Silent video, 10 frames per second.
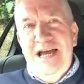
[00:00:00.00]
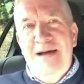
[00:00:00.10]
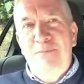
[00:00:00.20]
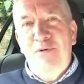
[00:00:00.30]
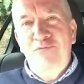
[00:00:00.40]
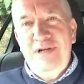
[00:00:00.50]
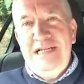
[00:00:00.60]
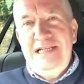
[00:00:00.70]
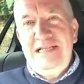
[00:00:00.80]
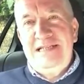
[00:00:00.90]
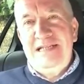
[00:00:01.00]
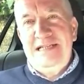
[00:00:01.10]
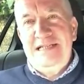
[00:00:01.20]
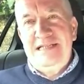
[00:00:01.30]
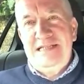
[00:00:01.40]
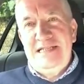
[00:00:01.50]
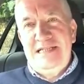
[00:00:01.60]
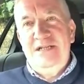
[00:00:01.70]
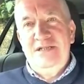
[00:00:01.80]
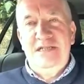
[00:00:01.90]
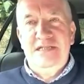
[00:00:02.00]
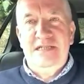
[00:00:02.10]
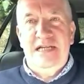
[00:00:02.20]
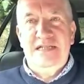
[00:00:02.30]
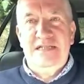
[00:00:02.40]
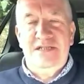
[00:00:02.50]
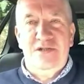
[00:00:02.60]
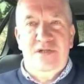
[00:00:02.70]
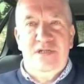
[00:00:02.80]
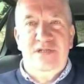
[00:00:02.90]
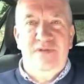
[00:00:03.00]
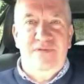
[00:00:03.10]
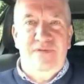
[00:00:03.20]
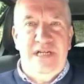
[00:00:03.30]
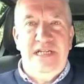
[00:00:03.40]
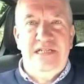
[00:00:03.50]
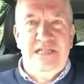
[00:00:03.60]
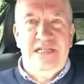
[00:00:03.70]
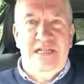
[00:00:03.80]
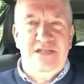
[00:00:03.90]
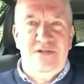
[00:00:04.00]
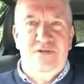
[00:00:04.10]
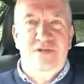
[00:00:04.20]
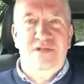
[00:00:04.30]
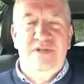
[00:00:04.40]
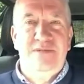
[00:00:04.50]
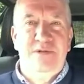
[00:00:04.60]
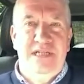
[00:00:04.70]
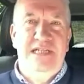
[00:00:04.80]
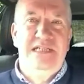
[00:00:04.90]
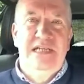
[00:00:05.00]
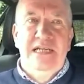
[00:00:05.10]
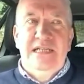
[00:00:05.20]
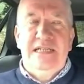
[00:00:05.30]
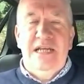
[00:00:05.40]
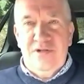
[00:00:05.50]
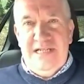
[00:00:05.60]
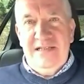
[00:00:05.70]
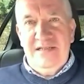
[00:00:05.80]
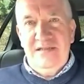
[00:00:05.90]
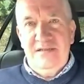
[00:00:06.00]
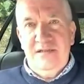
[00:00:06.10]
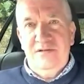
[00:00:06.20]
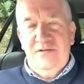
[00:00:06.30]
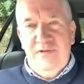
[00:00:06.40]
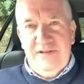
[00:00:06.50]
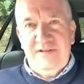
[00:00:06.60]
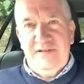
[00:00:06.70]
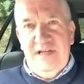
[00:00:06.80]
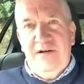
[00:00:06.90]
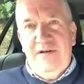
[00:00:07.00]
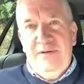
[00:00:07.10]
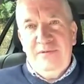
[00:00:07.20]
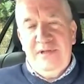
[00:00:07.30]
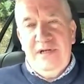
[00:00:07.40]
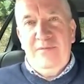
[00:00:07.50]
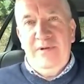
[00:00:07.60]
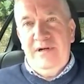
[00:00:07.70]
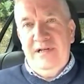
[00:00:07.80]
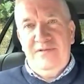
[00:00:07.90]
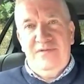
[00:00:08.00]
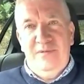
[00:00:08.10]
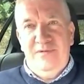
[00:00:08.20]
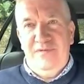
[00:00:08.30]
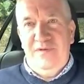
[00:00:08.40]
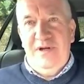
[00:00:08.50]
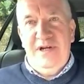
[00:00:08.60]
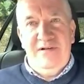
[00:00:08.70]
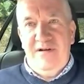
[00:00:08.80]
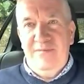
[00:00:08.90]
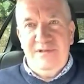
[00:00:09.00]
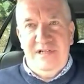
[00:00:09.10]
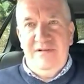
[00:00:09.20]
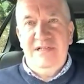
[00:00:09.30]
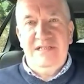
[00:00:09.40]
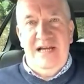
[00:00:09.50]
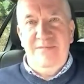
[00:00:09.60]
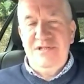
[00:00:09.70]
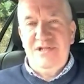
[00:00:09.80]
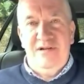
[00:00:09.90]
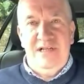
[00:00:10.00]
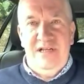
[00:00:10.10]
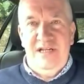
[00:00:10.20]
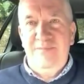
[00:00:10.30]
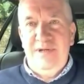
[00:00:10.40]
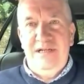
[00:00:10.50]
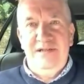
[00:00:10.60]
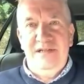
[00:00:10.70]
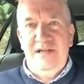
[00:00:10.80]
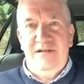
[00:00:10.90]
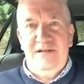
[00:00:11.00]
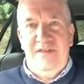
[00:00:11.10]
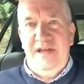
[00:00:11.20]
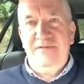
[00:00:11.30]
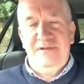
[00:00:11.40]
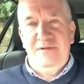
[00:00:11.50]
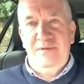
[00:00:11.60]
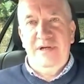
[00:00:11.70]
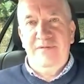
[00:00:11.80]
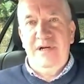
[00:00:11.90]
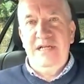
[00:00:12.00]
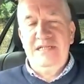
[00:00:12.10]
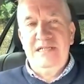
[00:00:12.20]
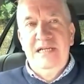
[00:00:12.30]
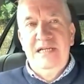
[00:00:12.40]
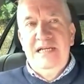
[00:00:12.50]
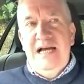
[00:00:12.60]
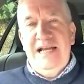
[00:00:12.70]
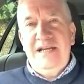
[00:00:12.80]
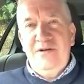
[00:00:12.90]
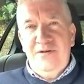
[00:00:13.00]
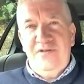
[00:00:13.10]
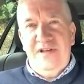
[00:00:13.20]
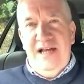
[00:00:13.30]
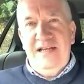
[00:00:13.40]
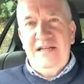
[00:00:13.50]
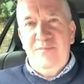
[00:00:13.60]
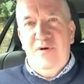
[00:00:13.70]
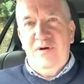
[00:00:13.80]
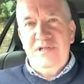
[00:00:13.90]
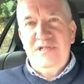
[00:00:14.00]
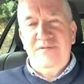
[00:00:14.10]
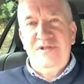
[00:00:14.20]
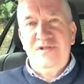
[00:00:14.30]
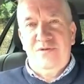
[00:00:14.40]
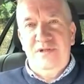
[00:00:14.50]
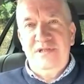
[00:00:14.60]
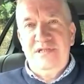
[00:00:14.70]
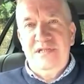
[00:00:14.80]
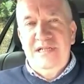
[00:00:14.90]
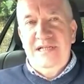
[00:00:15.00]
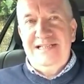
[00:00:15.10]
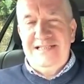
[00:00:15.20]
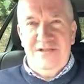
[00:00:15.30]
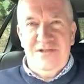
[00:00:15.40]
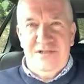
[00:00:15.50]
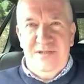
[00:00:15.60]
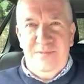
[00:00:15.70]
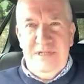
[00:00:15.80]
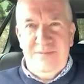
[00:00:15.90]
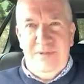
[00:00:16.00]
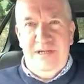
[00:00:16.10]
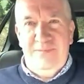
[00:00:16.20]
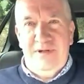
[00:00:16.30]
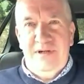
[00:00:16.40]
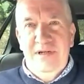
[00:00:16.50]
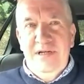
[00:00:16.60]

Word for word: Sure. But really, they see us as a source of advice and a source of expertise. They understand the risks that are out there, whether that's from a fire or a material damage or a liability or a theft or whatever else. And they understand the importance of insurance. It's not just a piece of paper.